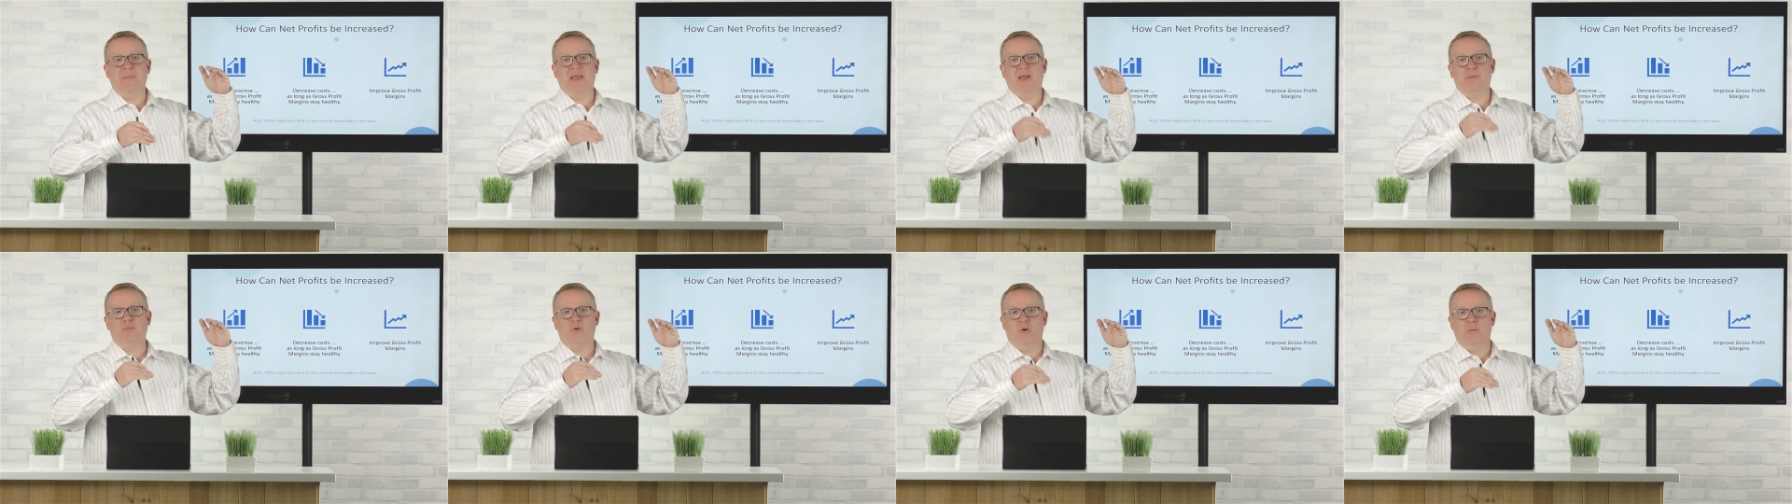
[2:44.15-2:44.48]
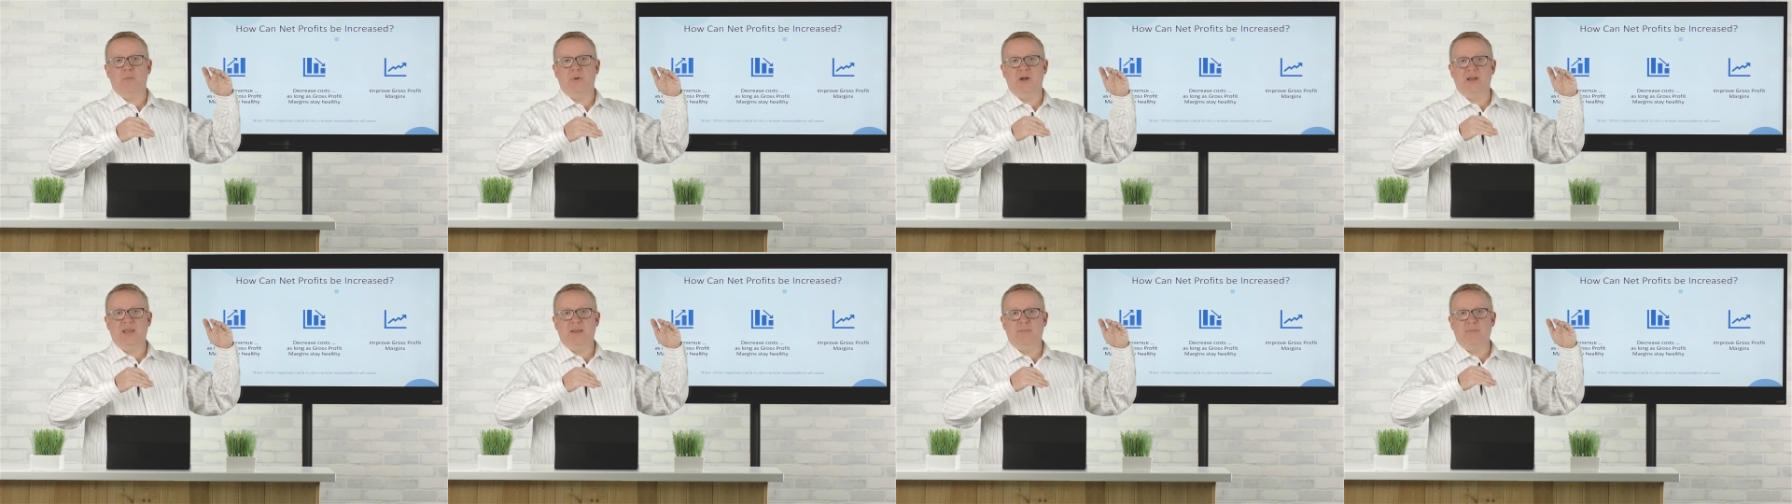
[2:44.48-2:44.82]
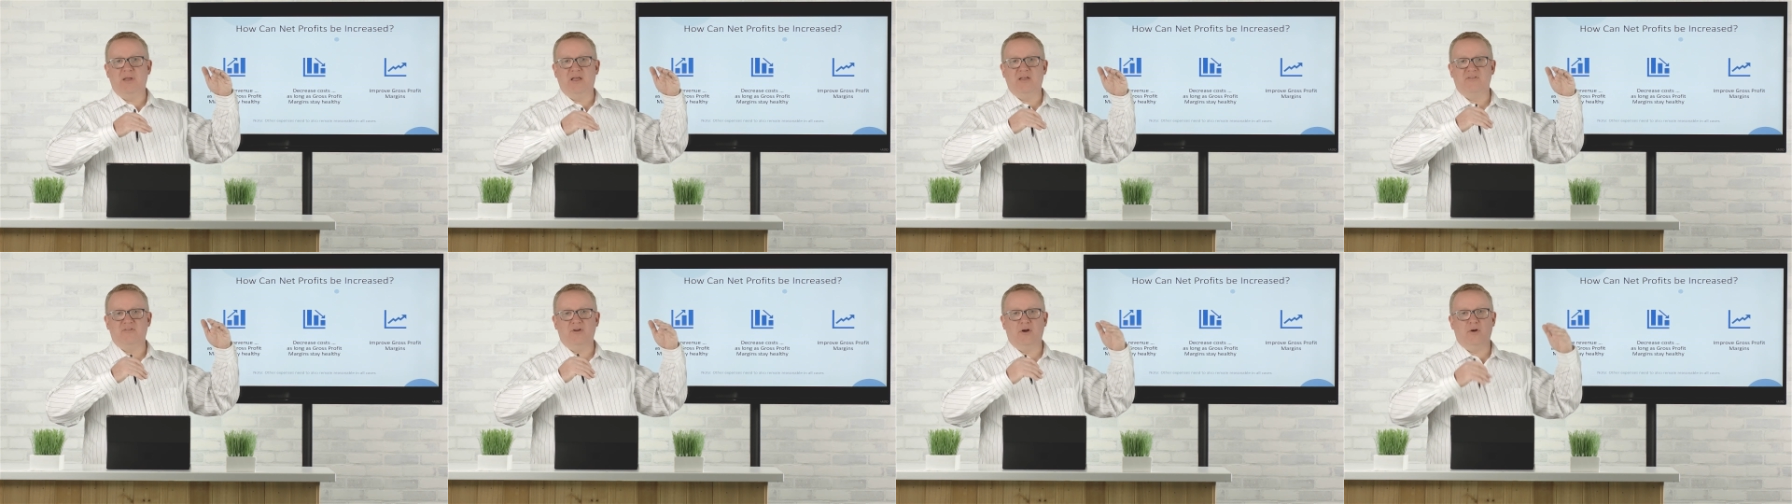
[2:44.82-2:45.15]
make more money
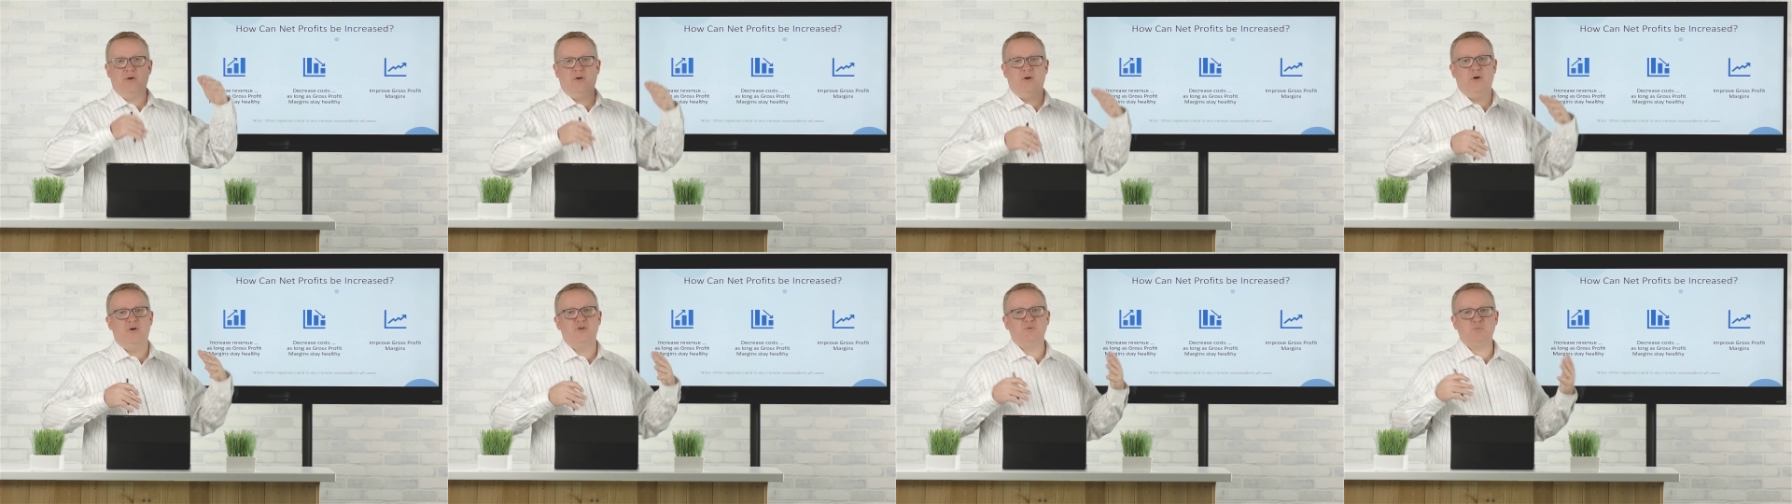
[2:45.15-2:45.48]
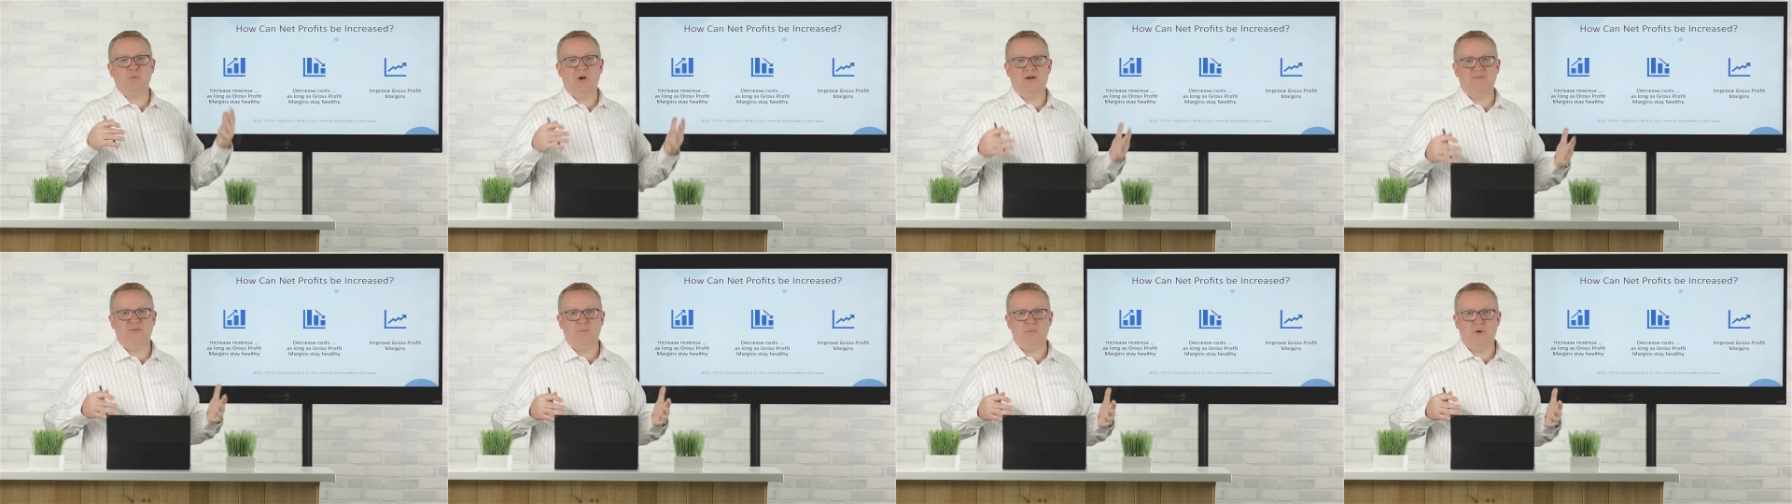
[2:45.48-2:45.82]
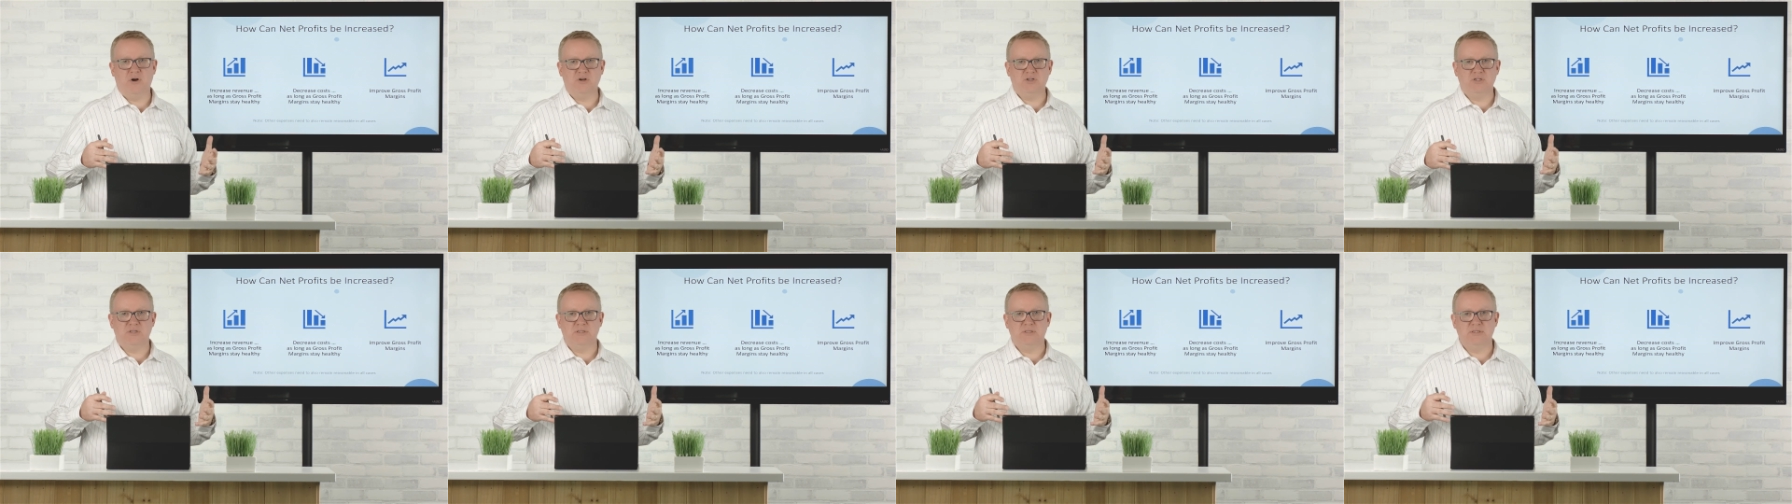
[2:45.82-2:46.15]
because our gross profit
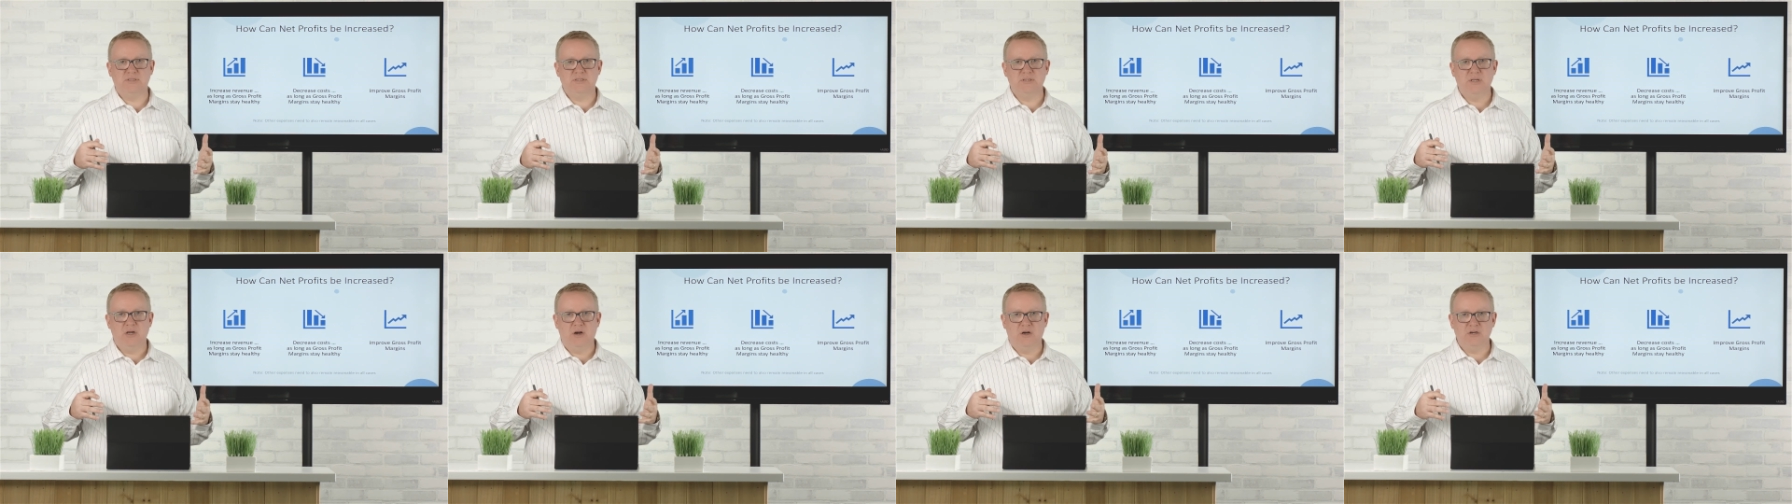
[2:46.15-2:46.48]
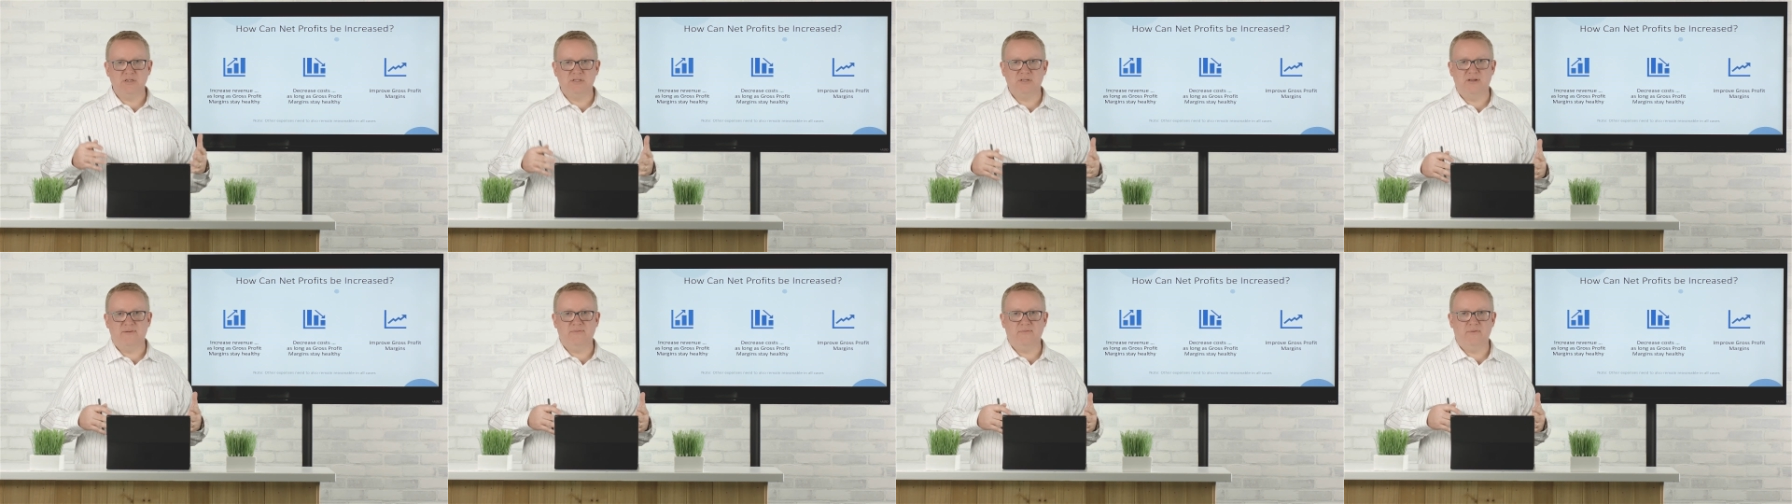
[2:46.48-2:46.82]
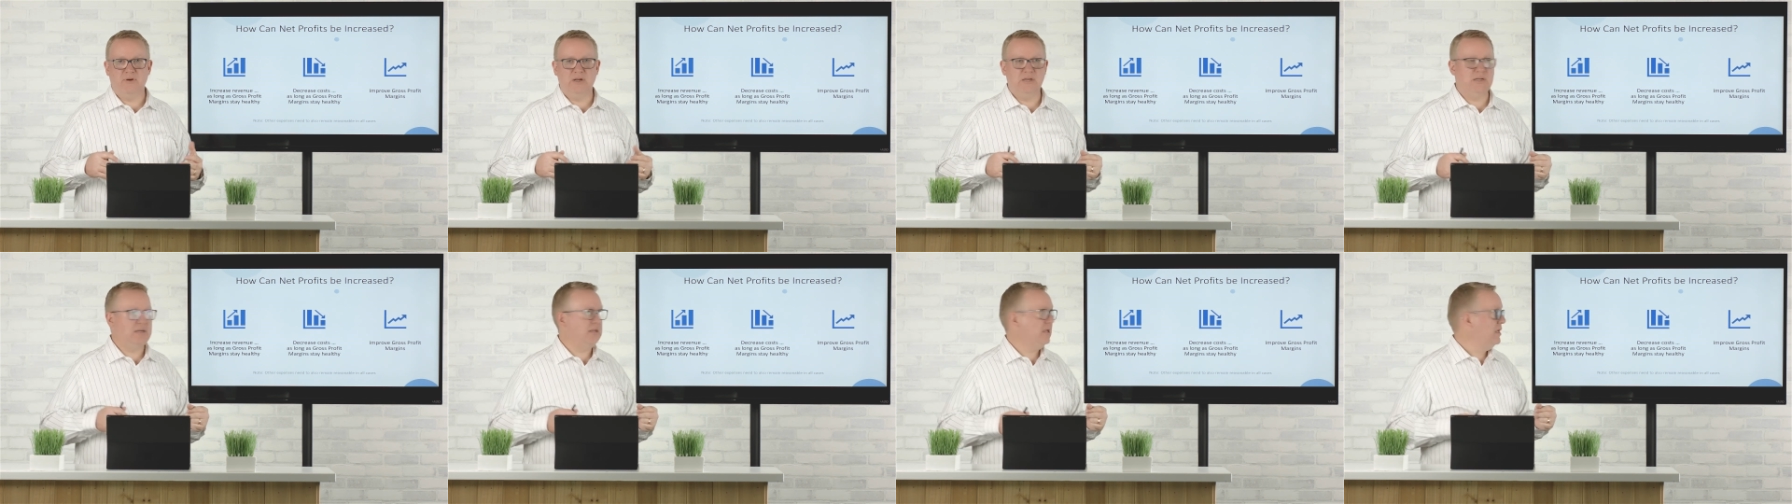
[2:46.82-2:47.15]
margins are
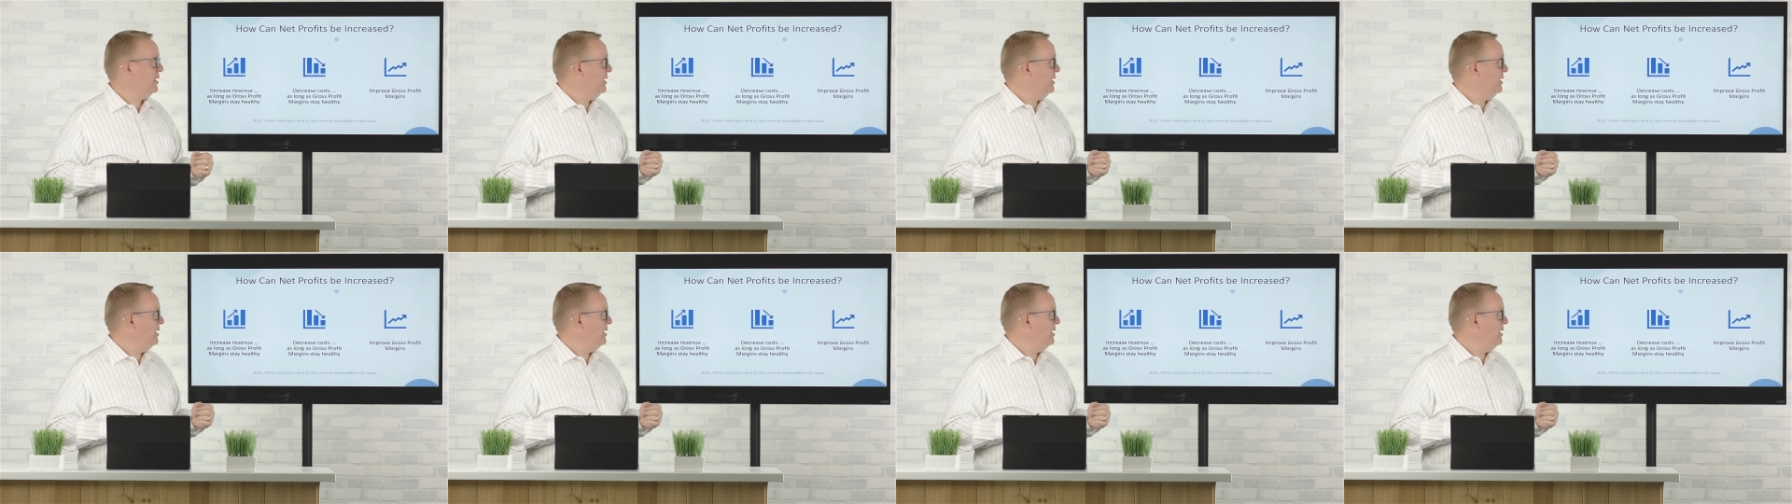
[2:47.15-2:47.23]
suffering.